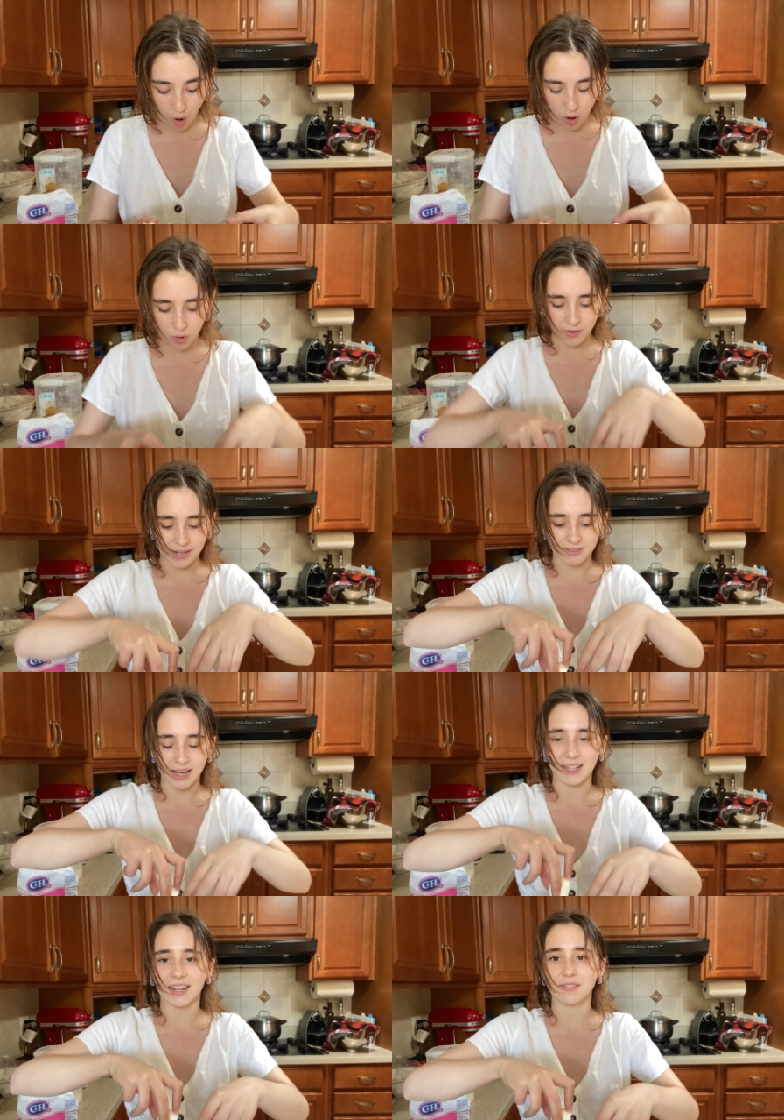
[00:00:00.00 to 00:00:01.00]
Oh, right,
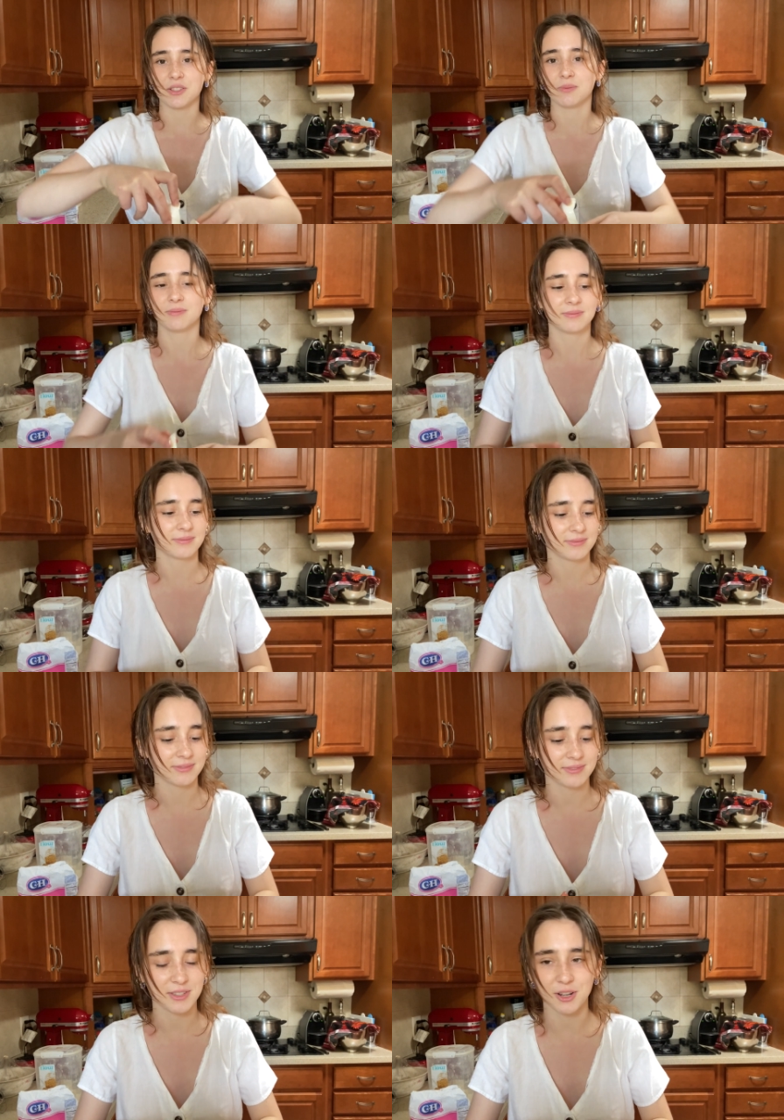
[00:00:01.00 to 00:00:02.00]
I can have,
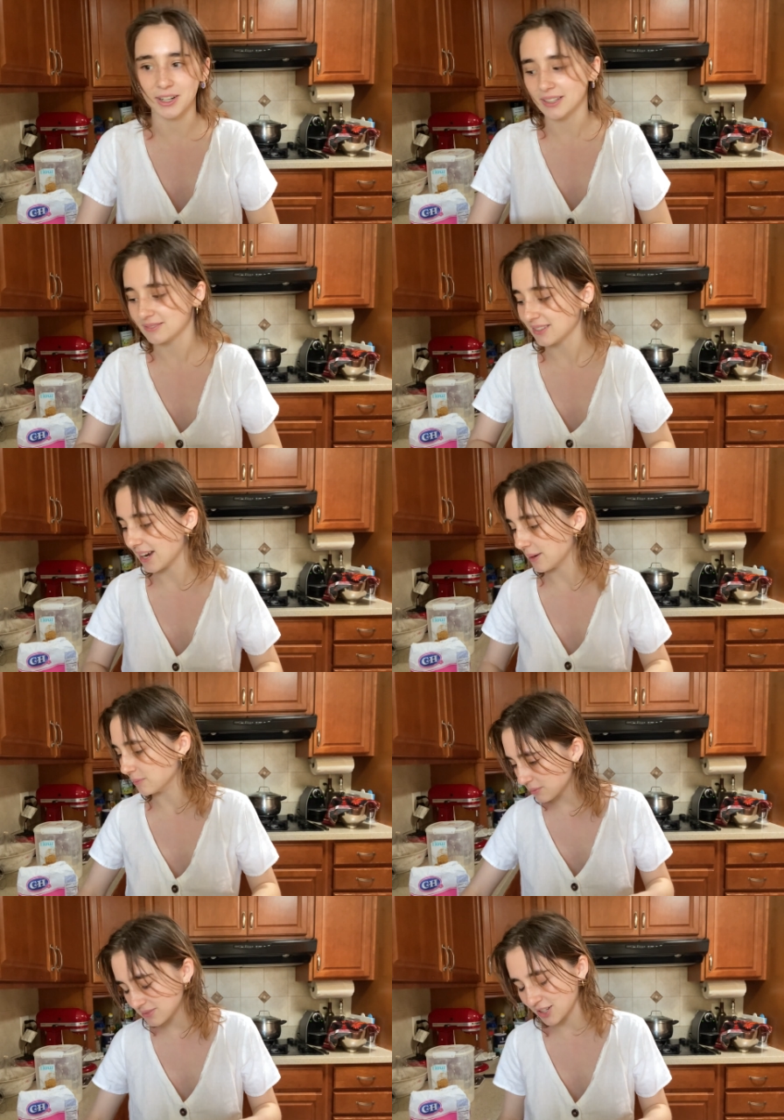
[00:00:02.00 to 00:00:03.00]

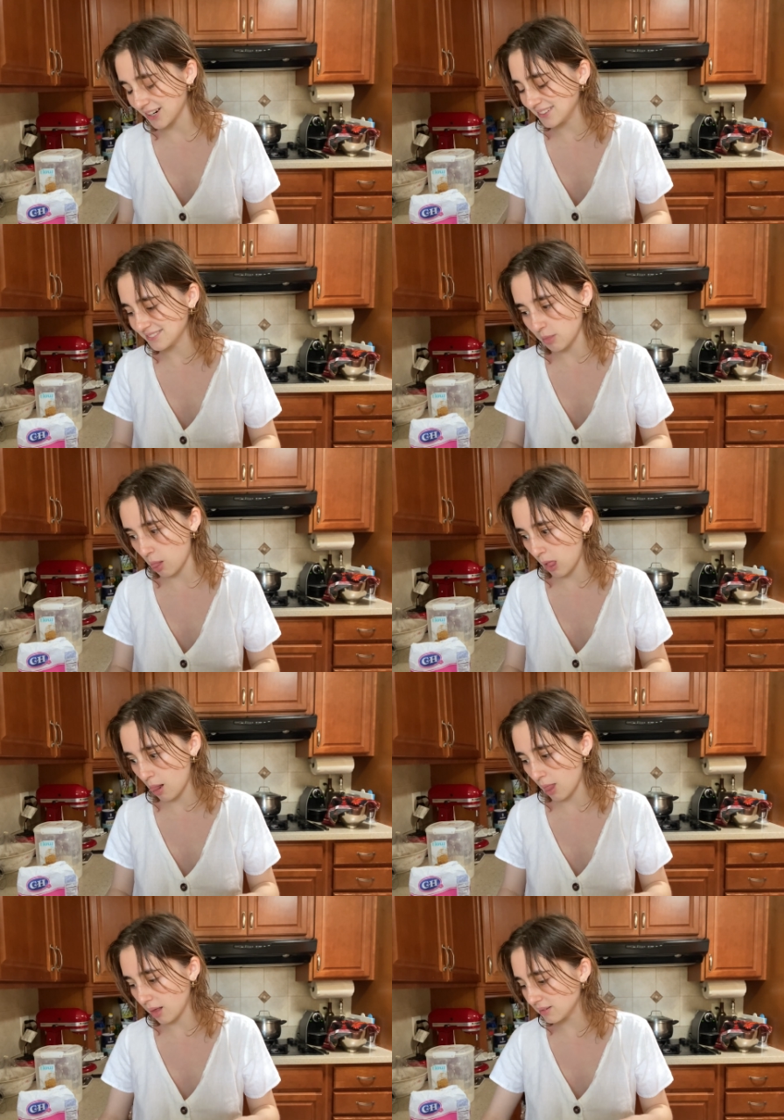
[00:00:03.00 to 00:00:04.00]
I'm sorry. Blah, blah,
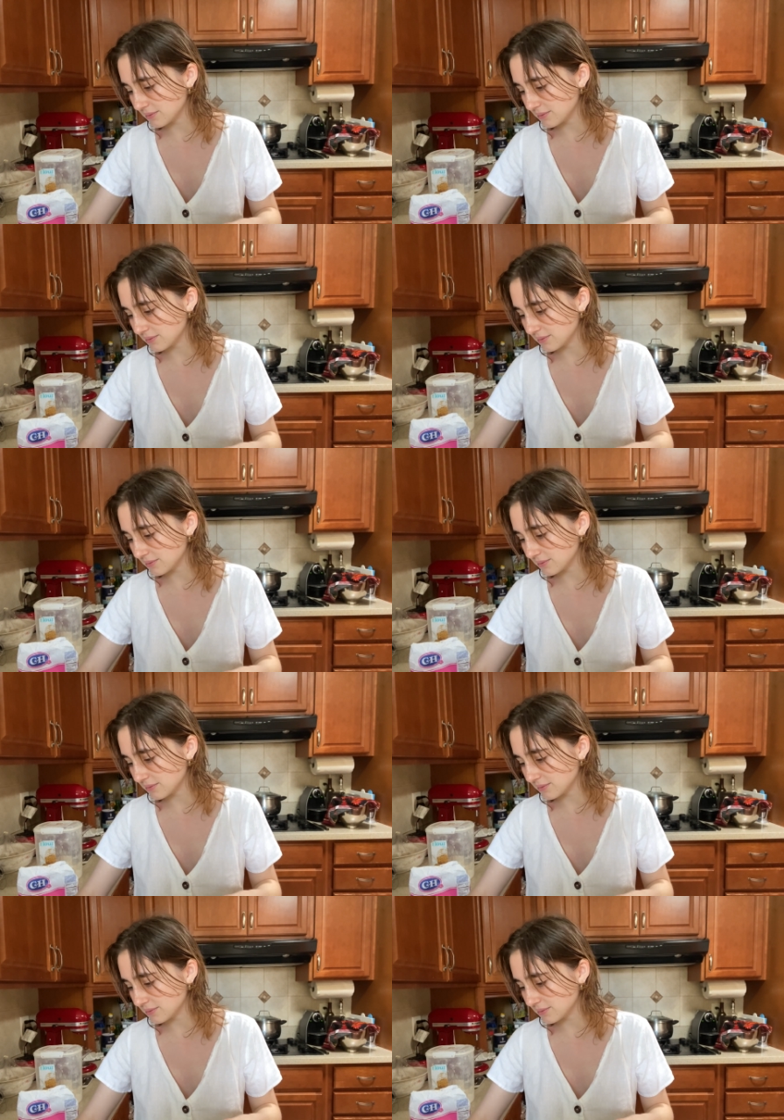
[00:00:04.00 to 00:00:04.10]
blah.